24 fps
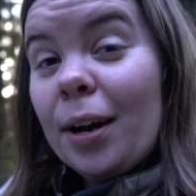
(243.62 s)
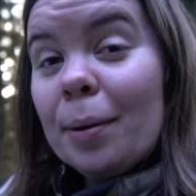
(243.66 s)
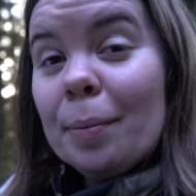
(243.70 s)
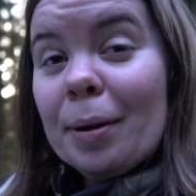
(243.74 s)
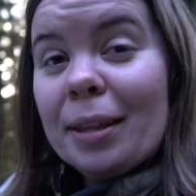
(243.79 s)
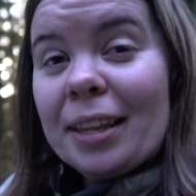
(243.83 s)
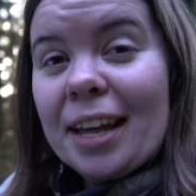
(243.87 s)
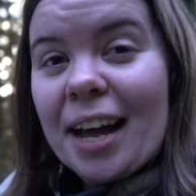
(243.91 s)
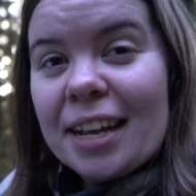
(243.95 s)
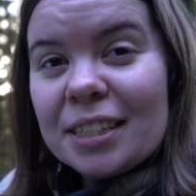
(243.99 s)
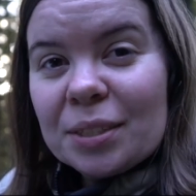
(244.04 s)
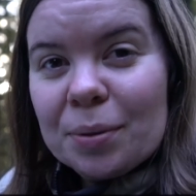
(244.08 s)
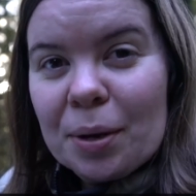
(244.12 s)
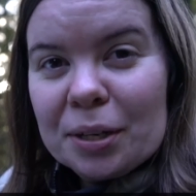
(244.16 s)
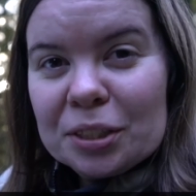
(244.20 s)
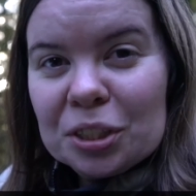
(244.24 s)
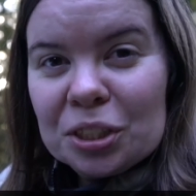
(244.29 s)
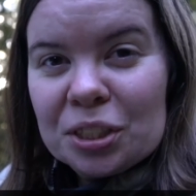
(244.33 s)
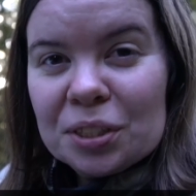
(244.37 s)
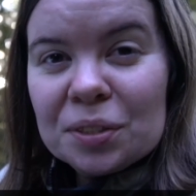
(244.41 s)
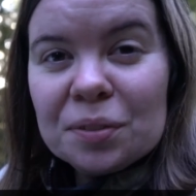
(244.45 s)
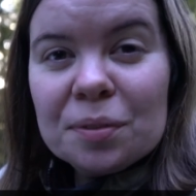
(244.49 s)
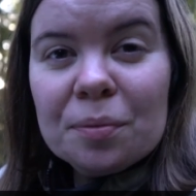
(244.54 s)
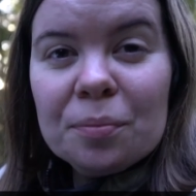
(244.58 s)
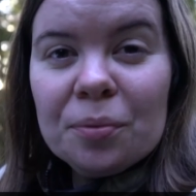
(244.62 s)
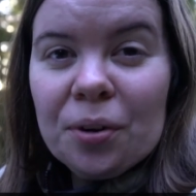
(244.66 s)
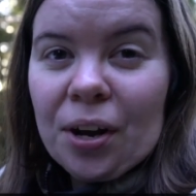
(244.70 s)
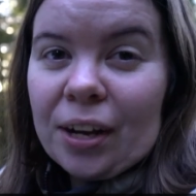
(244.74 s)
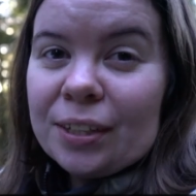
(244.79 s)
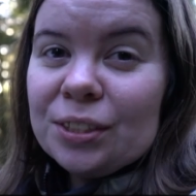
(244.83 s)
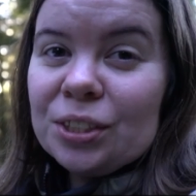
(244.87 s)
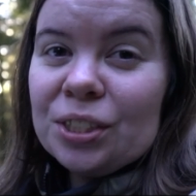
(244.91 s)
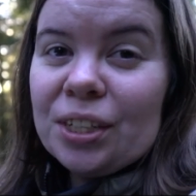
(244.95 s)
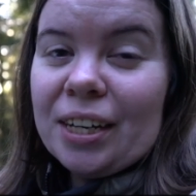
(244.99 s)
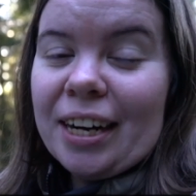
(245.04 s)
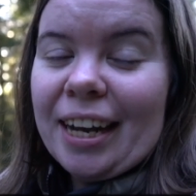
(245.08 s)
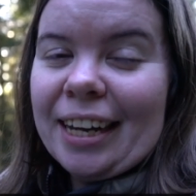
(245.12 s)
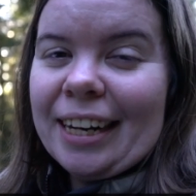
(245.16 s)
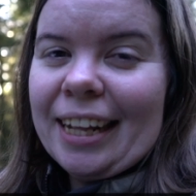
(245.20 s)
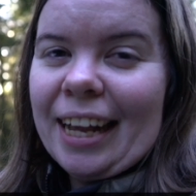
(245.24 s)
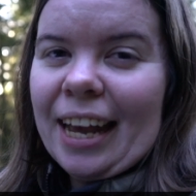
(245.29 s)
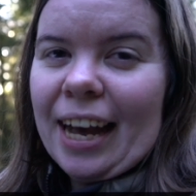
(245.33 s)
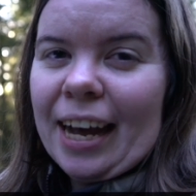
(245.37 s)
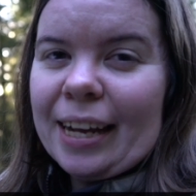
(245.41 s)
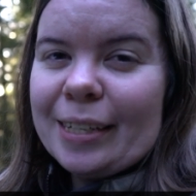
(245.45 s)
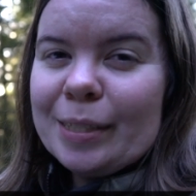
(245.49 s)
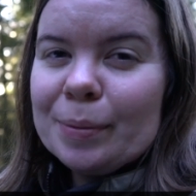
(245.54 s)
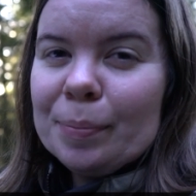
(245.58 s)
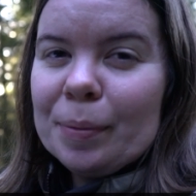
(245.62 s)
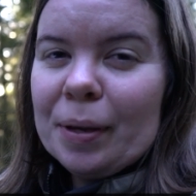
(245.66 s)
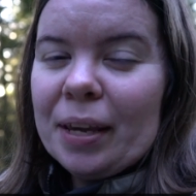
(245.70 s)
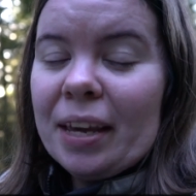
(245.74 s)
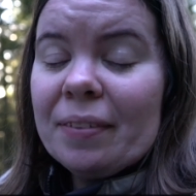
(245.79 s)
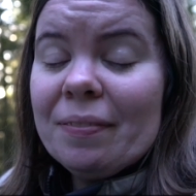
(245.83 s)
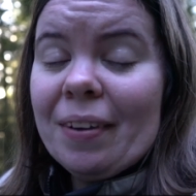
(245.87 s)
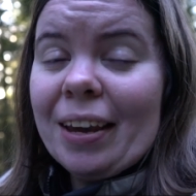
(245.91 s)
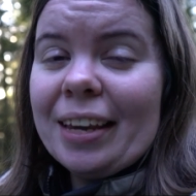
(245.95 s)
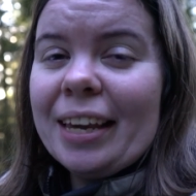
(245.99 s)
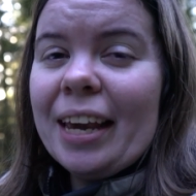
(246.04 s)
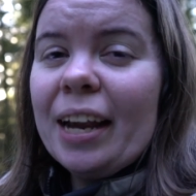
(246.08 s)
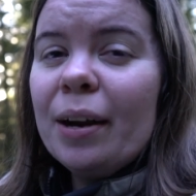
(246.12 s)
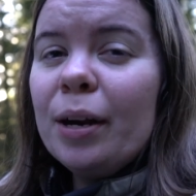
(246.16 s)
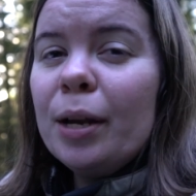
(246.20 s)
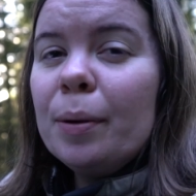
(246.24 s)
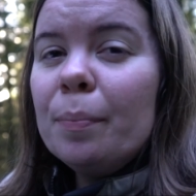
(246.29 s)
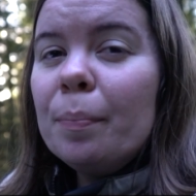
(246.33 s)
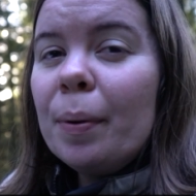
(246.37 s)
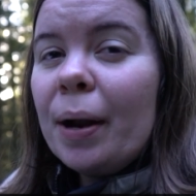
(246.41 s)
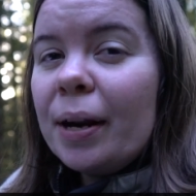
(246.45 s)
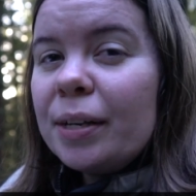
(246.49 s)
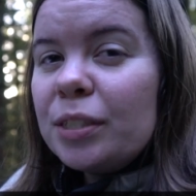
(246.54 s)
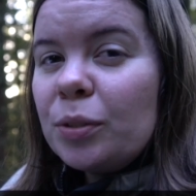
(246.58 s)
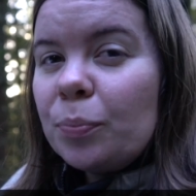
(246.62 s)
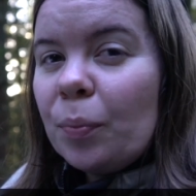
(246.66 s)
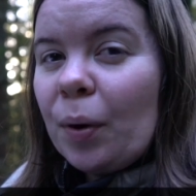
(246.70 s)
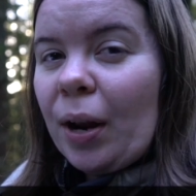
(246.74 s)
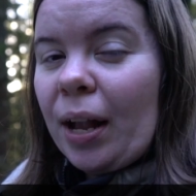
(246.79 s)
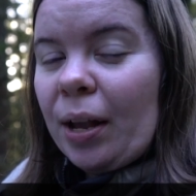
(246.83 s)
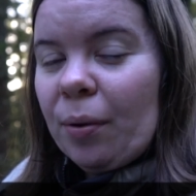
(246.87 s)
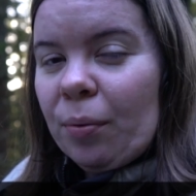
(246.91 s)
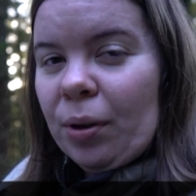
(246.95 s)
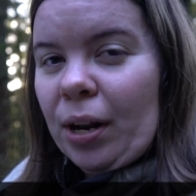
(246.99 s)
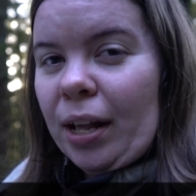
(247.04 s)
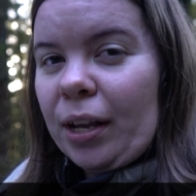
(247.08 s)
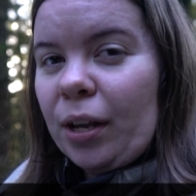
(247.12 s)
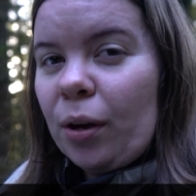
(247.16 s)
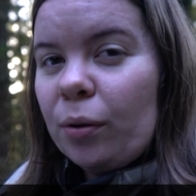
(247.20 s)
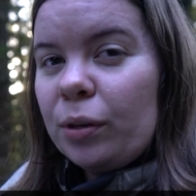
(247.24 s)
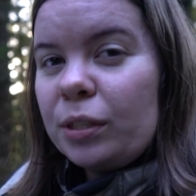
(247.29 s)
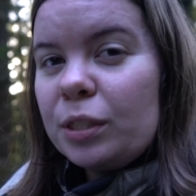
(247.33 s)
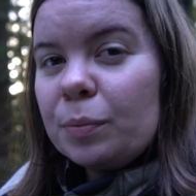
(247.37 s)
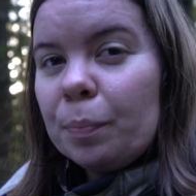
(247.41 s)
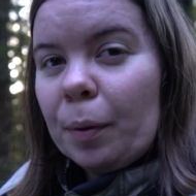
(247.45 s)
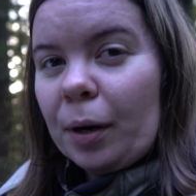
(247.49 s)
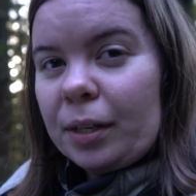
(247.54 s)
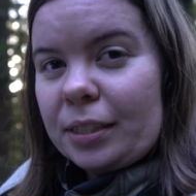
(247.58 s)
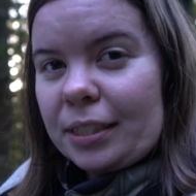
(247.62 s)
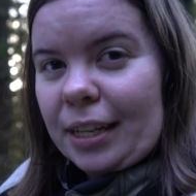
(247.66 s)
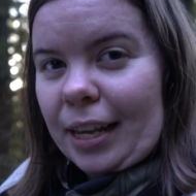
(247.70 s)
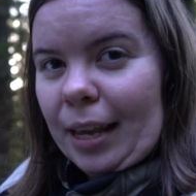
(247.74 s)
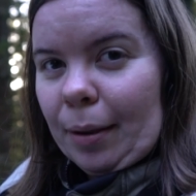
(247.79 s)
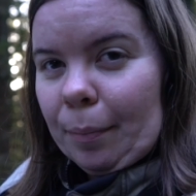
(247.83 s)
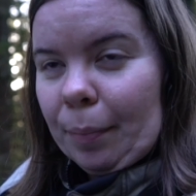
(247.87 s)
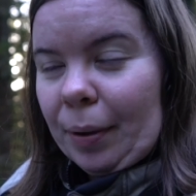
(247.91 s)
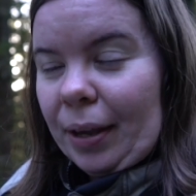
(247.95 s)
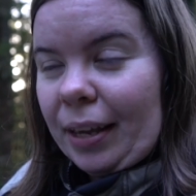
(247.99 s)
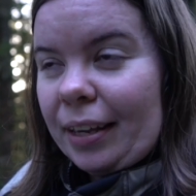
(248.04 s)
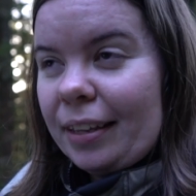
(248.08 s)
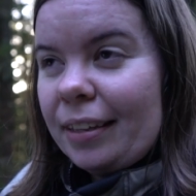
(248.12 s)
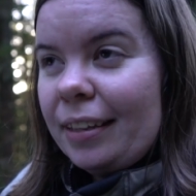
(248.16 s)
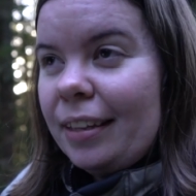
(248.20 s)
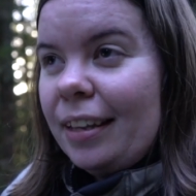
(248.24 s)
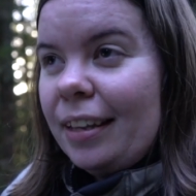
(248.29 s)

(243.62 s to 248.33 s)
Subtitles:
right, my last question is from Roger, and he asked me if I carry bear spray when I go dispersed camping.